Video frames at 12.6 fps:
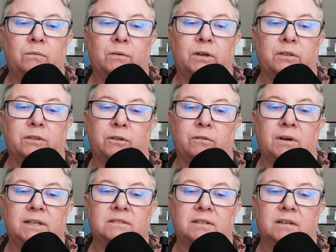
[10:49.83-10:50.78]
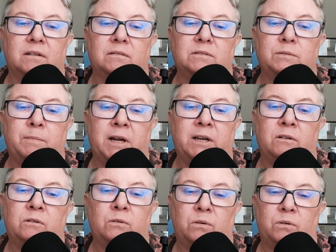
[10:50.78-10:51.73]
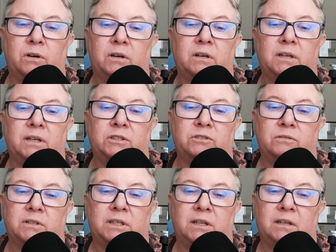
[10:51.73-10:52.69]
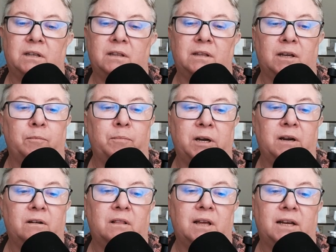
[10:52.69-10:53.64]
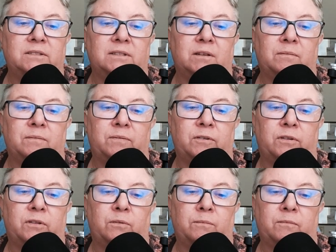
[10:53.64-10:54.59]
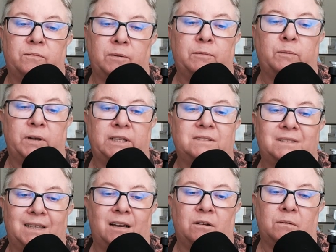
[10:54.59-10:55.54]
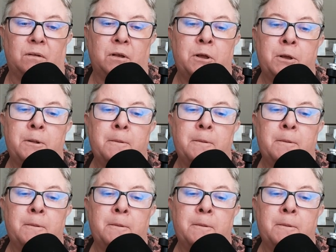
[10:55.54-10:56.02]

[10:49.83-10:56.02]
with thoracic spinal cord injury that paralyzed him the, from the waist down.